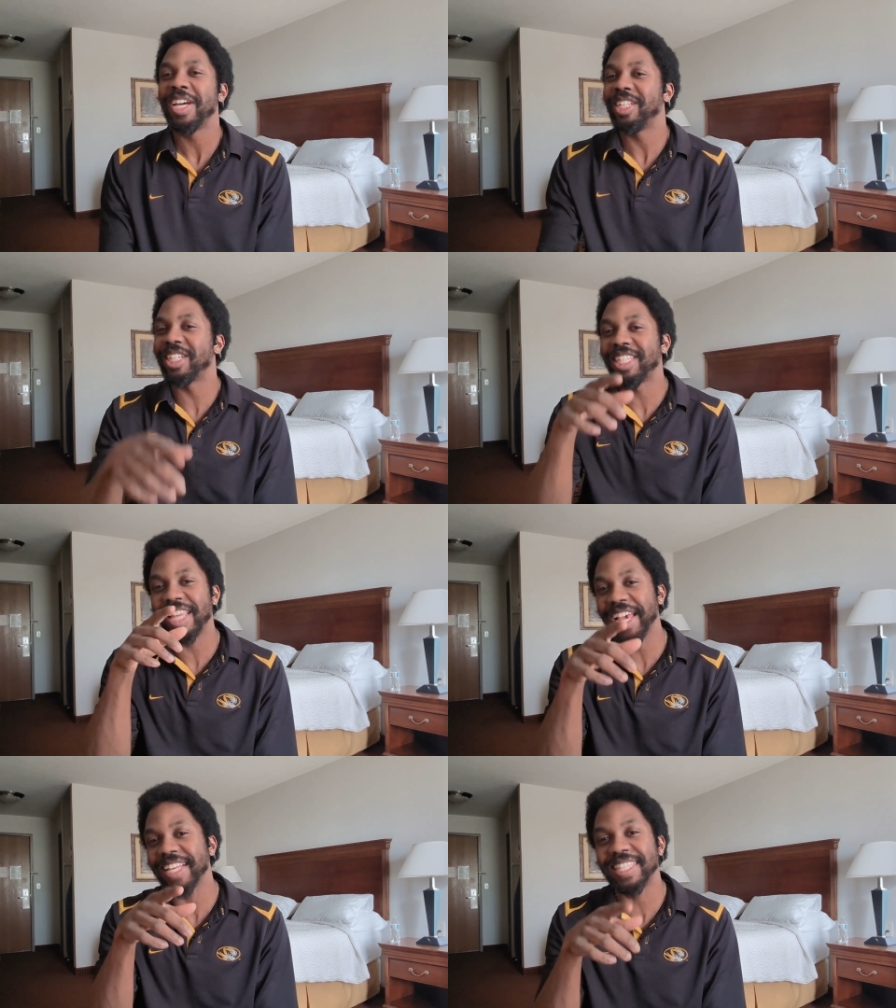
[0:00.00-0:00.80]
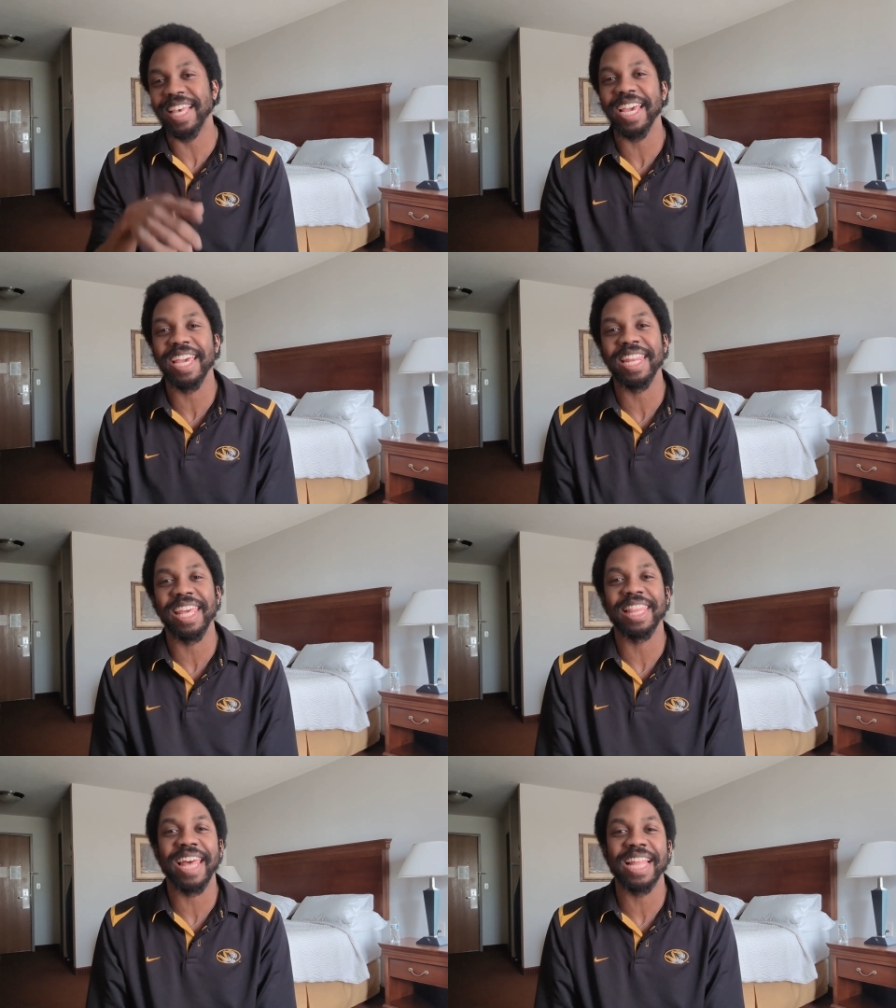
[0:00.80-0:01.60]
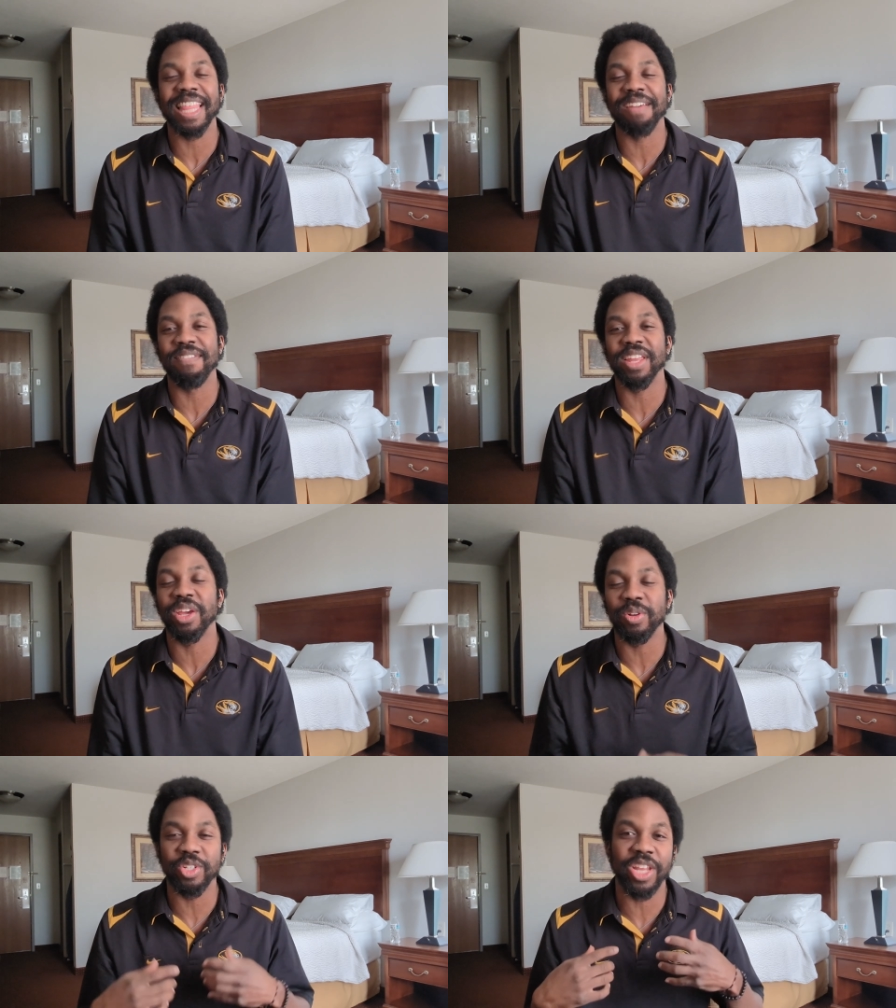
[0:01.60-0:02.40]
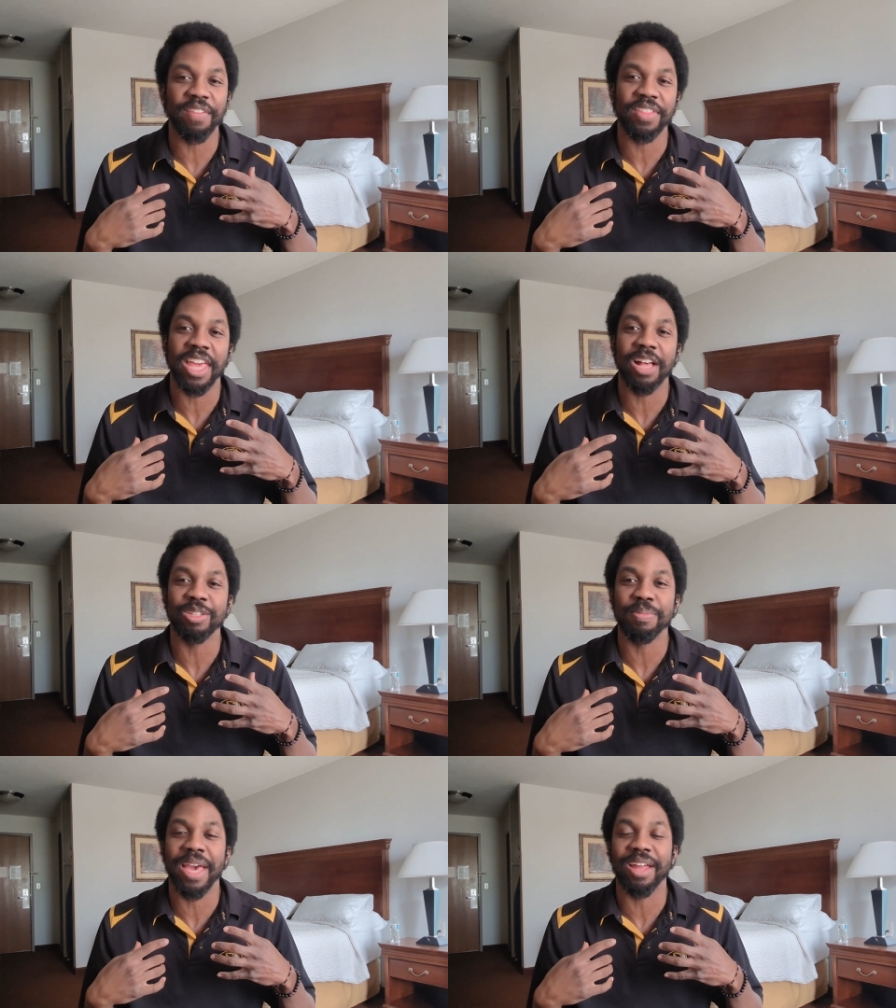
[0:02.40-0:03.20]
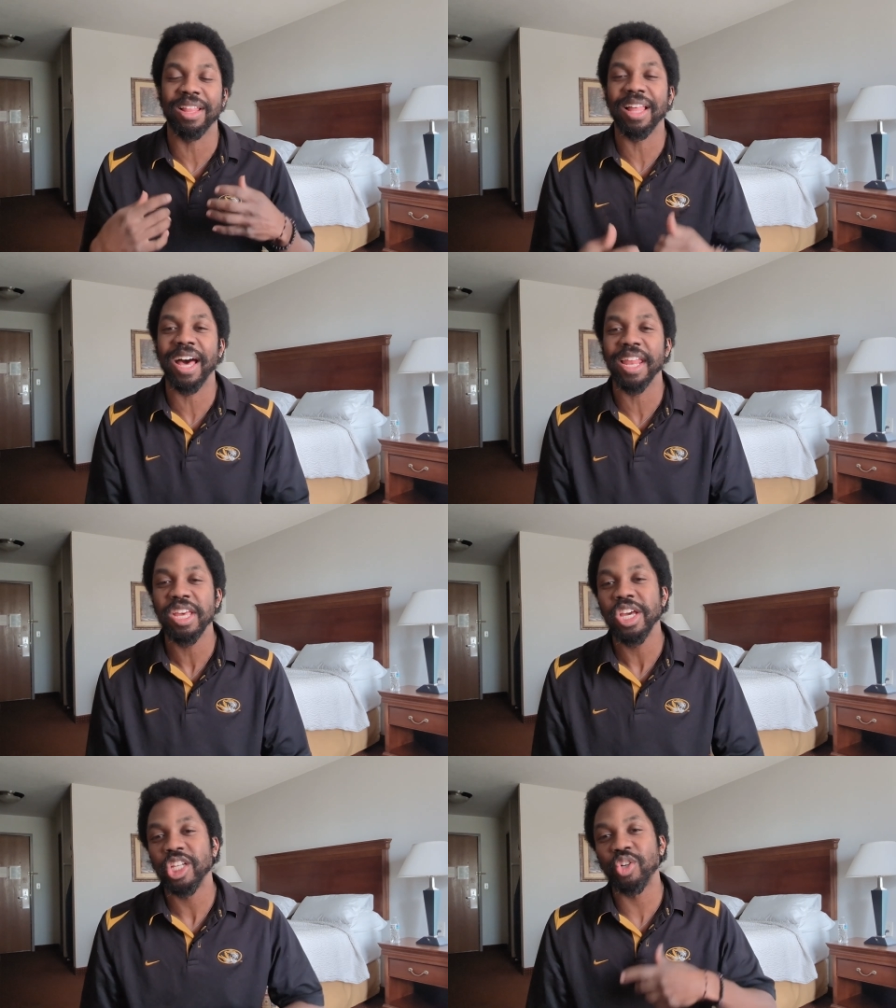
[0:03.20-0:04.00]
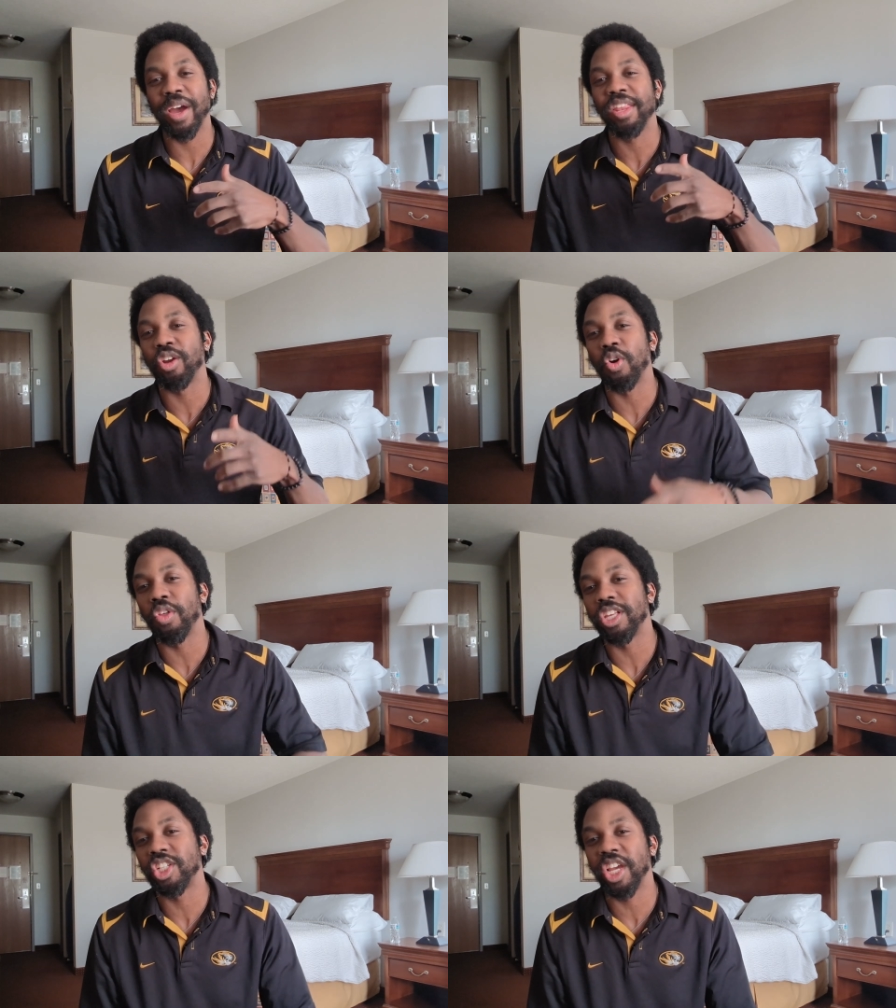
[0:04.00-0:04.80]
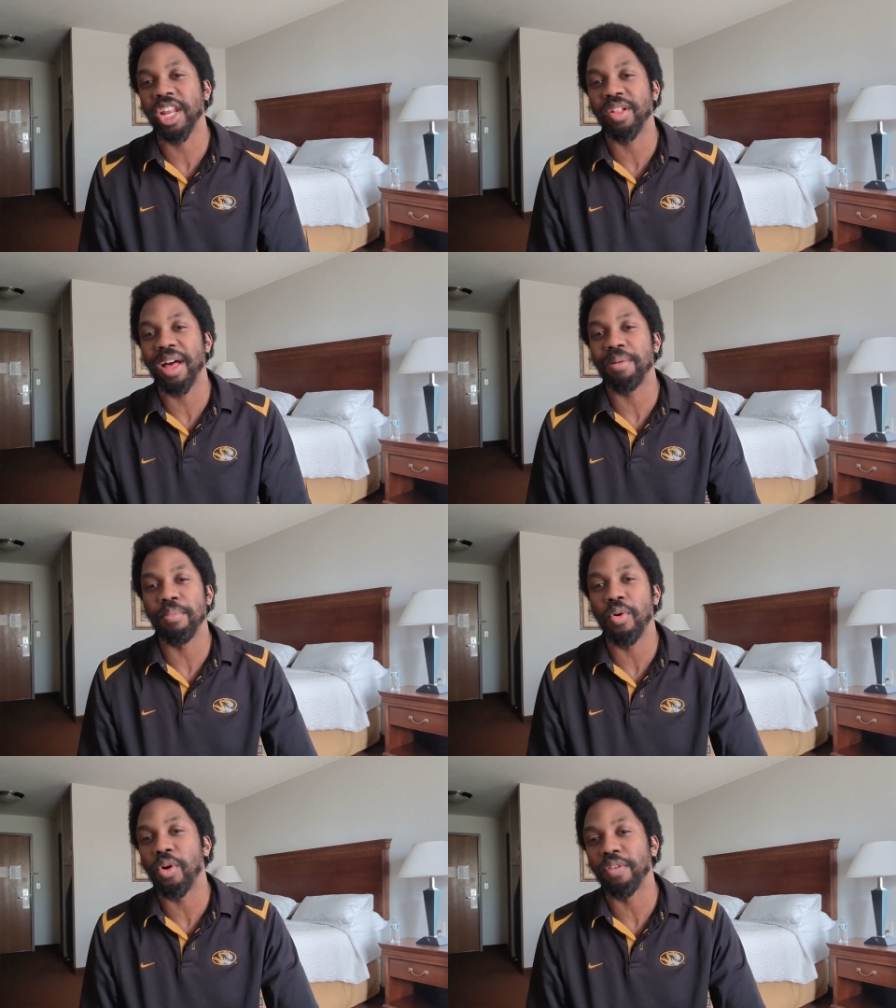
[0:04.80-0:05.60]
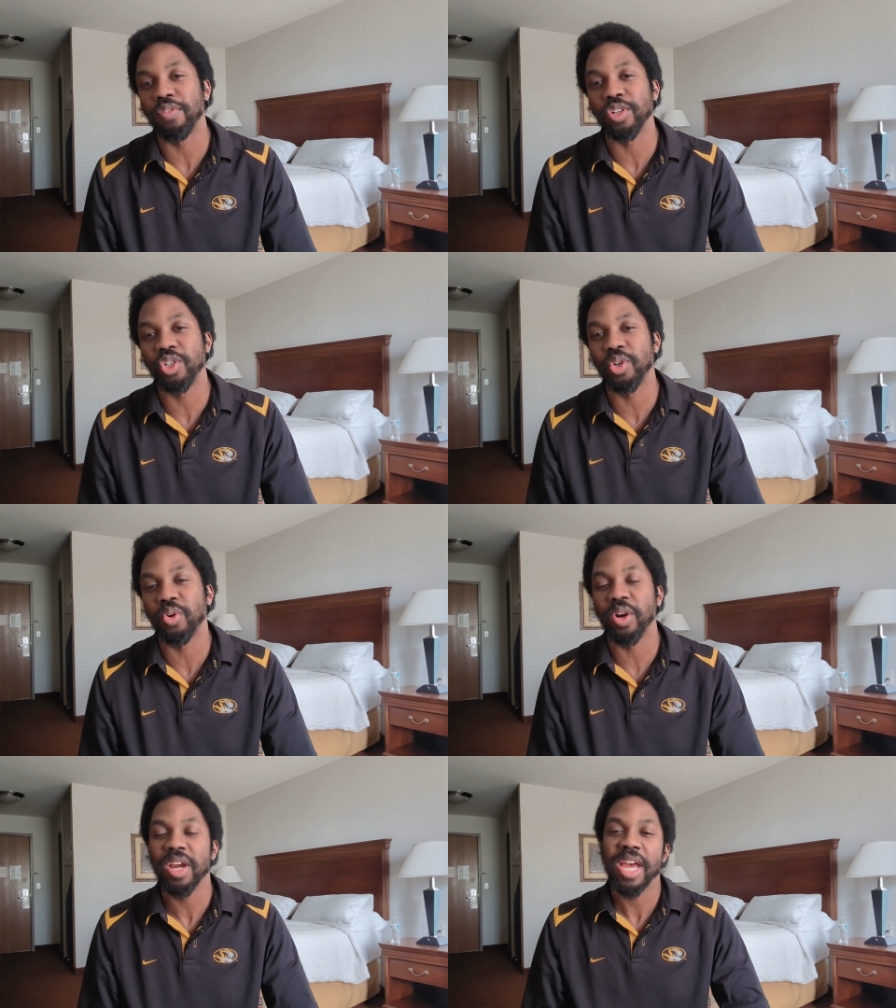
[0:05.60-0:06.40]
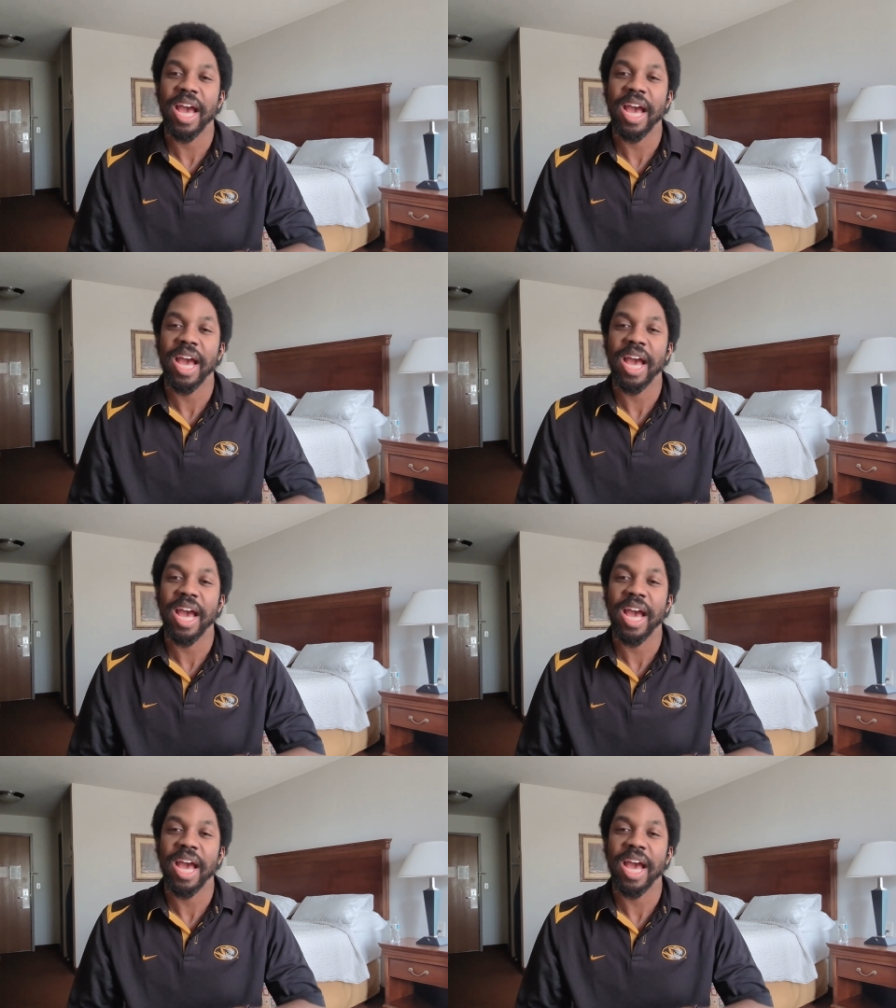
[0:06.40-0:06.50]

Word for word: Just take a second and like that video. Definitely helps me out a lot trying to grow this channel out more for sure.